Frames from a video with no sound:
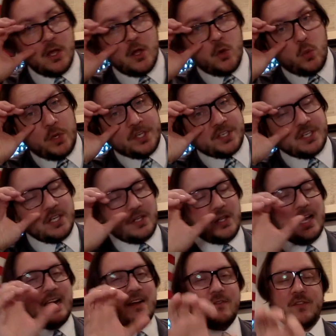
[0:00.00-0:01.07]
we still
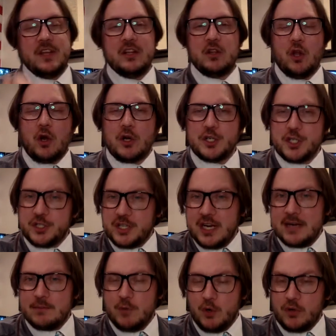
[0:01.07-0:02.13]
have the largest
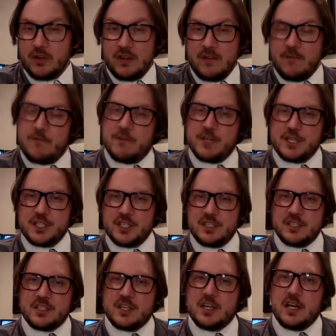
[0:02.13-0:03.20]
and most
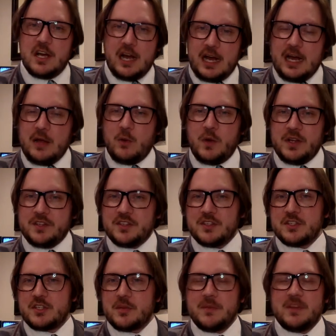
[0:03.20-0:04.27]
efficient highway
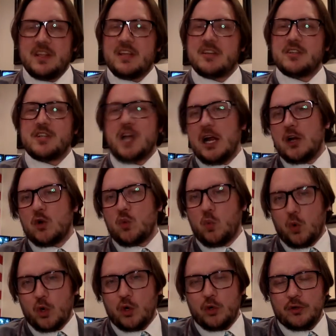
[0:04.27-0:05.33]
system in the entire
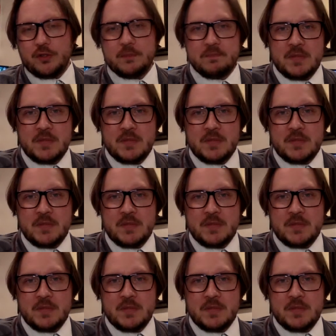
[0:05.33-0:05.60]
world.